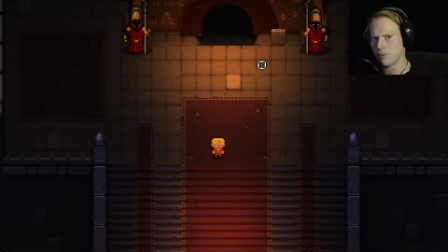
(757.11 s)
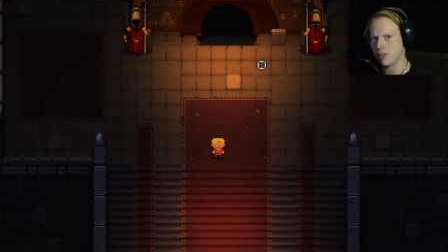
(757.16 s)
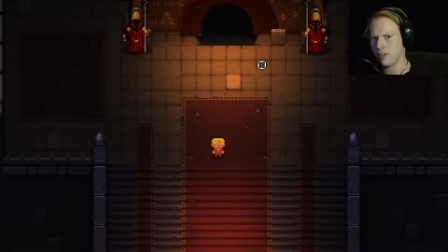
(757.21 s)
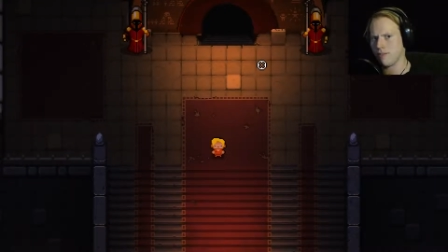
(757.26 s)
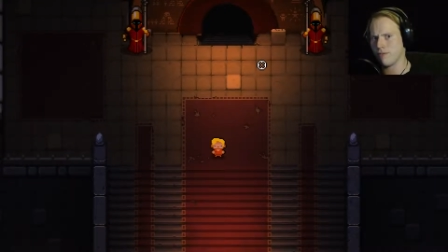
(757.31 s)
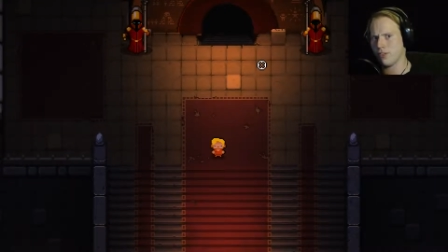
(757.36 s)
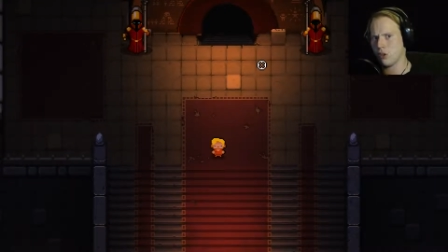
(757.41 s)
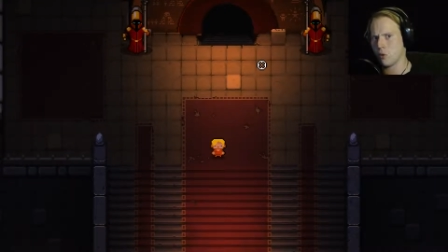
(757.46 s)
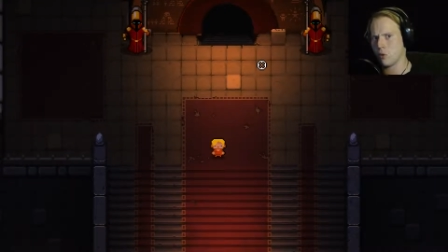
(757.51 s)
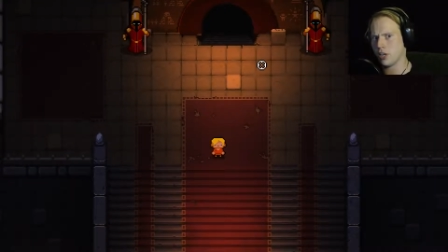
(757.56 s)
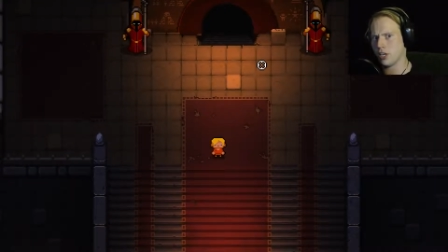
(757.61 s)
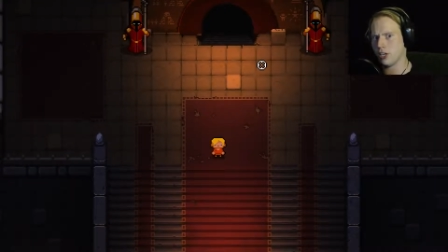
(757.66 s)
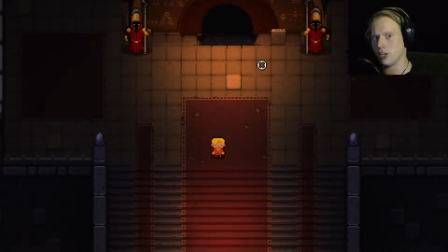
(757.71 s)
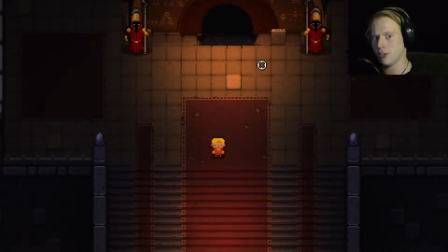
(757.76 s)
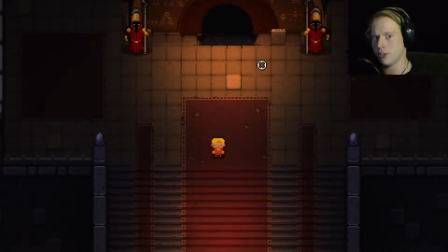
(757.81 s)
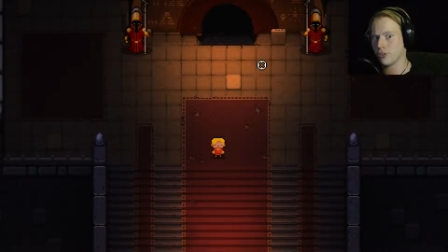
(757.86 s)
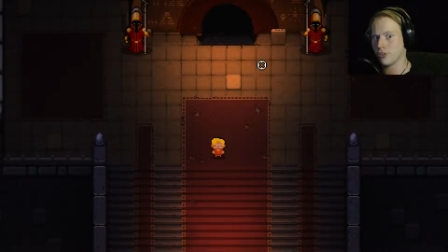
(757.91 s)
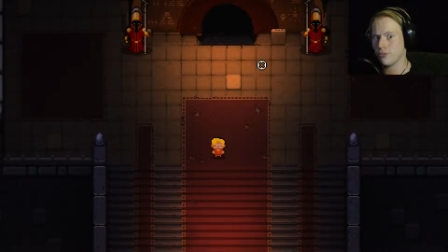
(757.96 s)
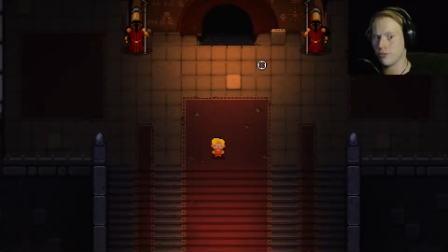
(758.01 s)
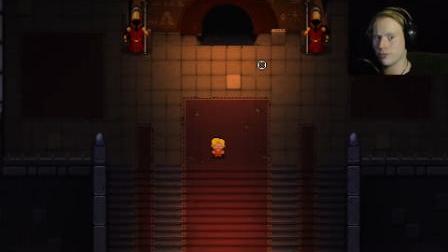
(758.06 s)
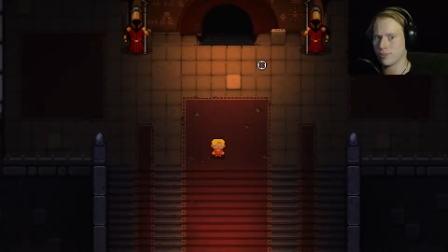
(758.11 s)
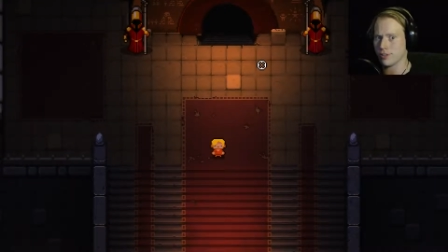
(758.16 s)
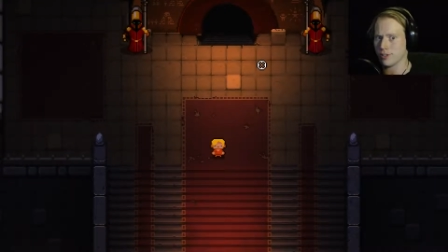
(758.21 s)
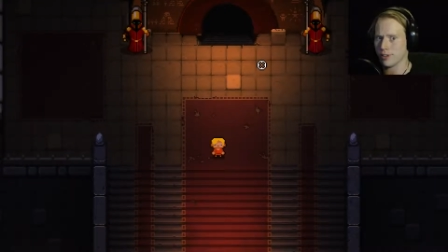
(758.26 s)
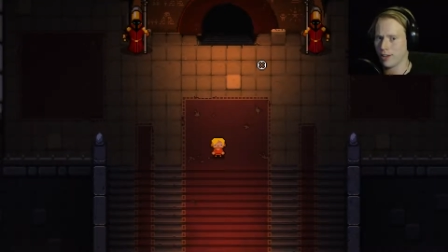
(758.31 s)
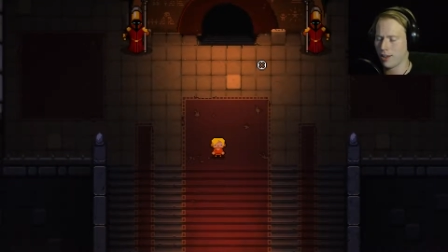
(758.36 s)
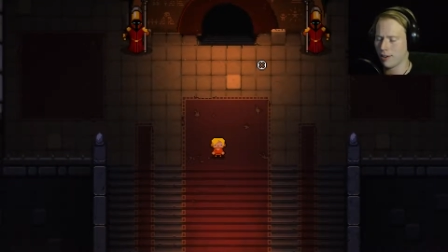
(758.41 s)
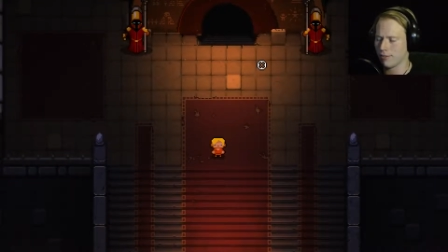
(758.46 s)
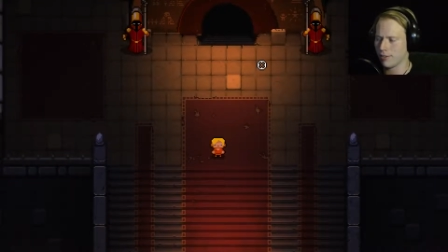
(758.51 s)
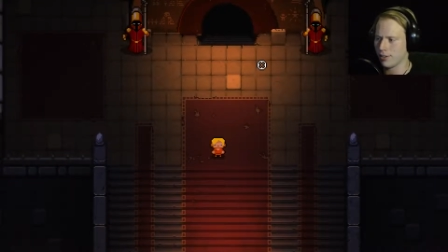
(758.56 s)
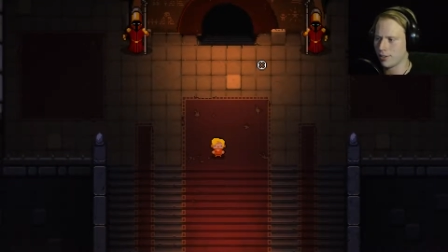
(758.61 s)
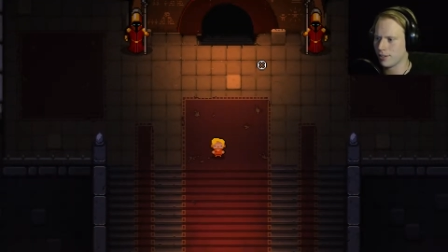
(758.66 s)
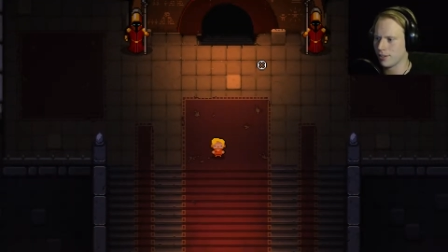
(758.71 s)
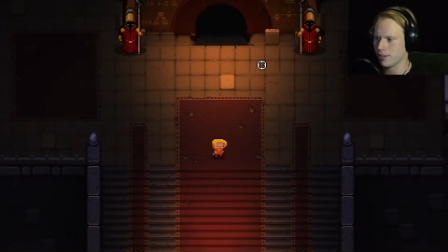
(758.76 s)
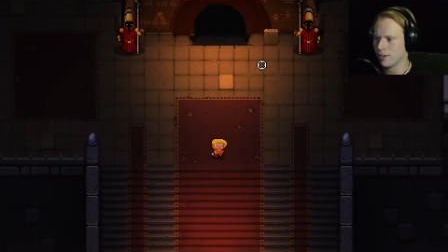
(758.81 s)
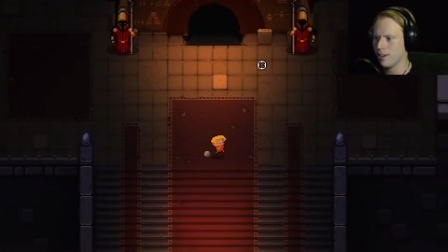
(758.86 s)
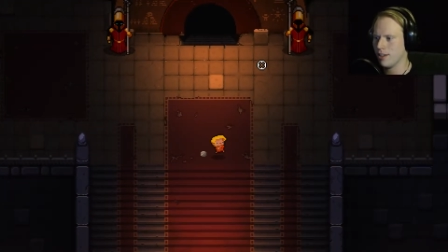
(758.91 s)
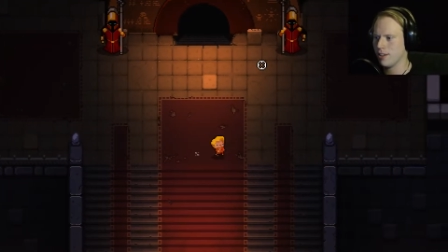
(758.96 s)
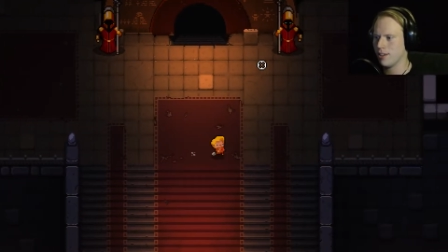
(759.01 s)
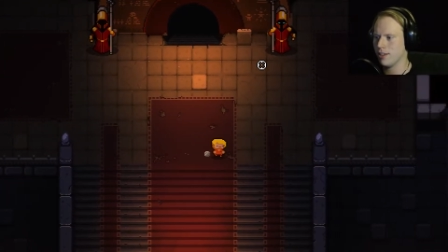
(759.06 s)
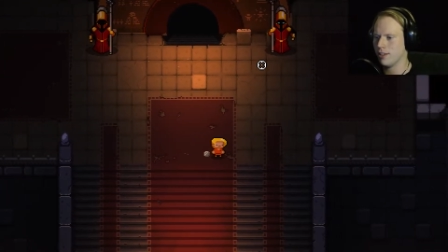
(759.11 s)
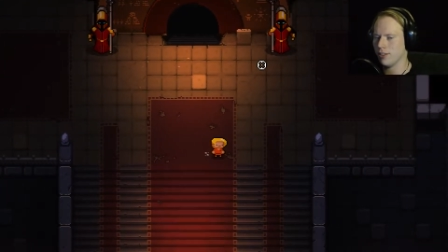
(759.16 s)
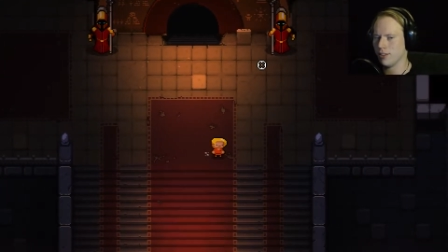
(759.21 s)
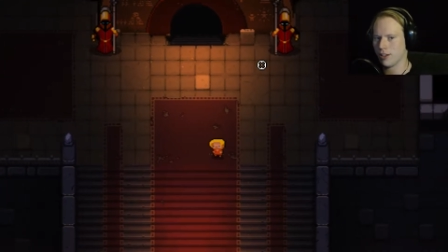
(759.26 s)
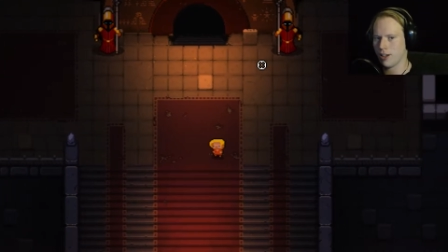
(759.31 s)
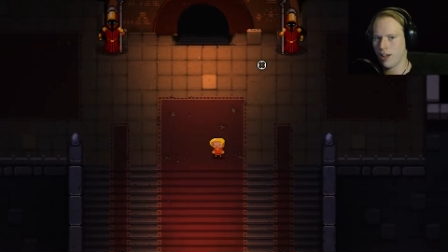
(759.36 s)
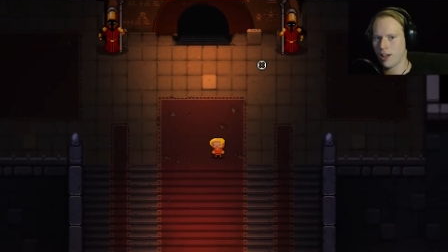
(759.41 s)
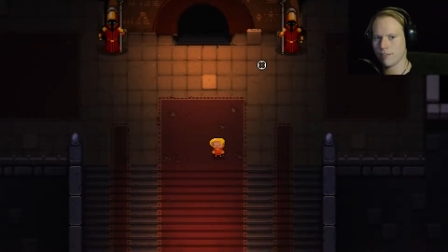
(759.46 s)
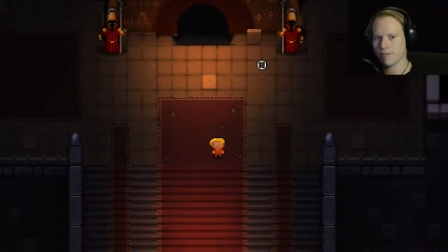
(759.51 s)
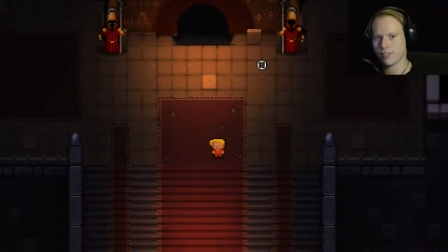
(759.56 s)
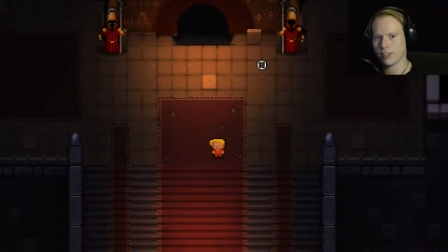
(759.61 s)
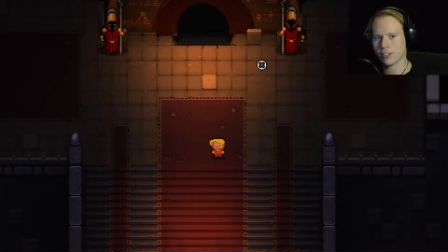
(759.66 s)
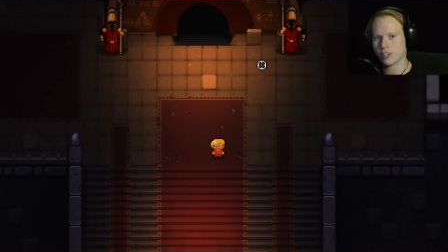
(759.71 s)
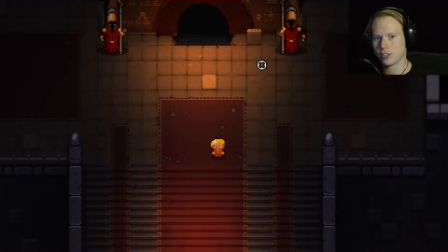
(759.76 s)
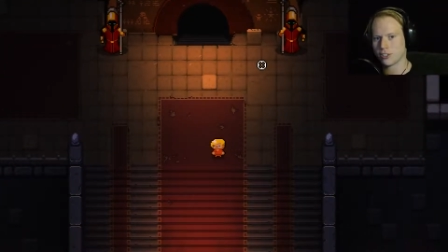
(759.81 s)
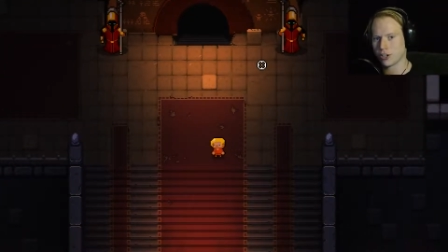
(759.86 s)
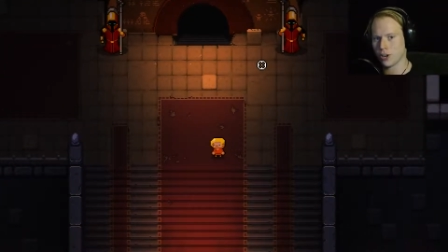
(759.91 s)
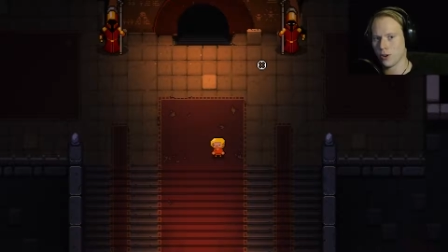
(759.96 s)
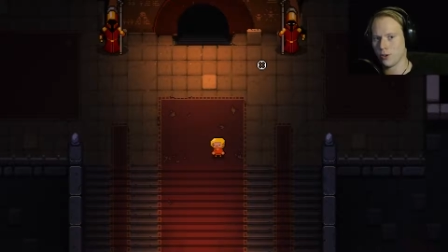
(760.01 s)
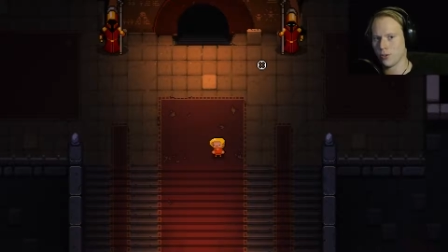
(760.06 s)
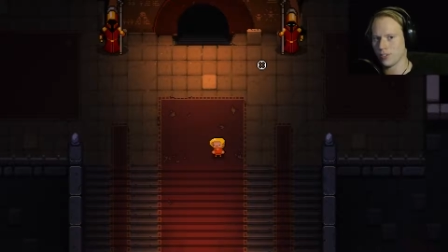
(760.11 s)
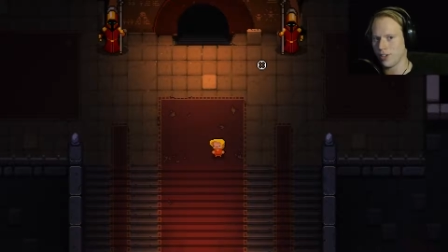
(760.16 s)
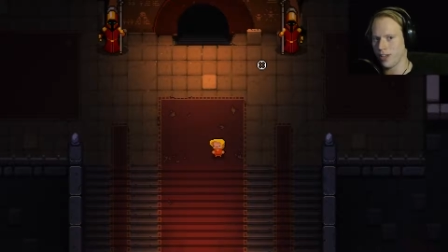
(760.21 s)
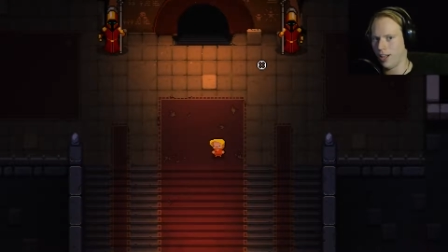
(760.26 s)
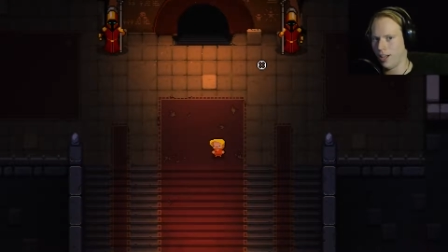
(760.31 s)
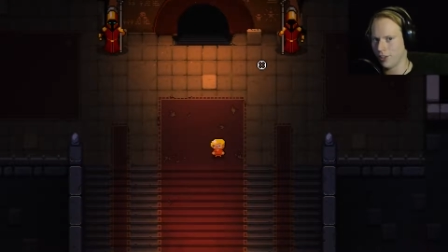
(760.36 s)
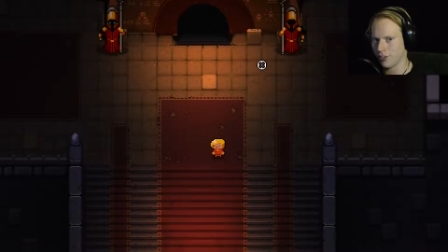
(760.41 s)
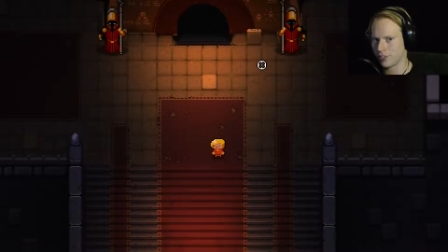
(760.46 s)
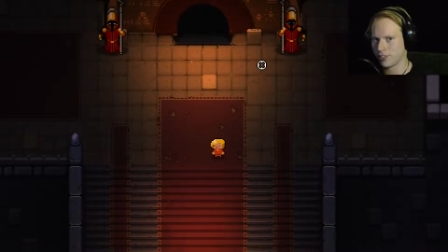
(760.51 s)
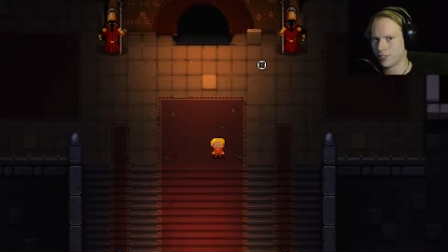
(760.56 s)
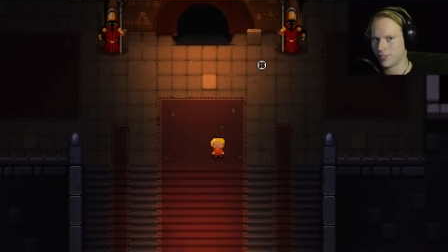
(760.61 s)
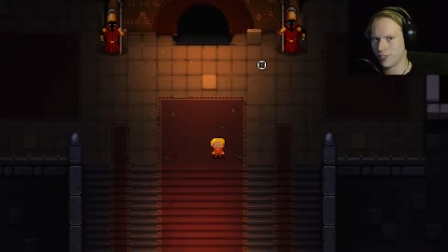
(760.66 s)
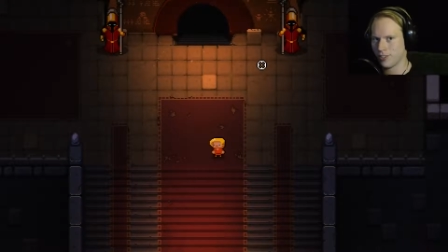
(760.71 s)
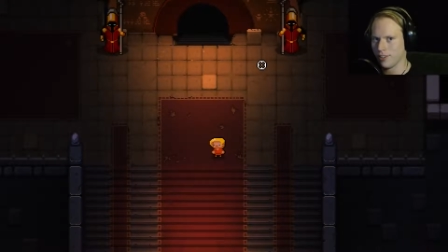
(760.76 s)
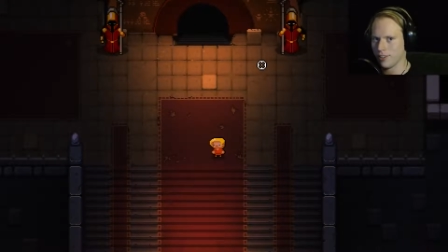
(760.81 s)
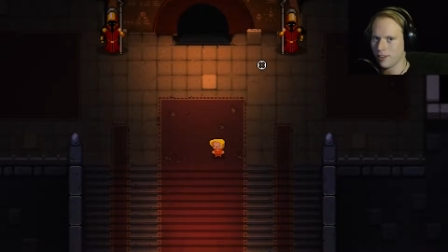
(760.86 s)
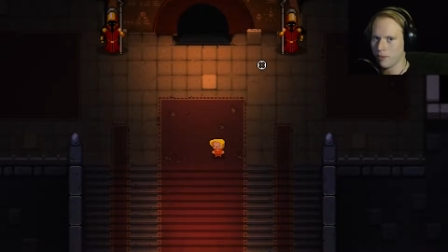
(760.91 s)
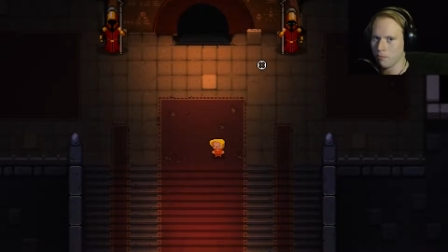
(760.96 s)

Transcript: even though we didn't choose the convict chose us.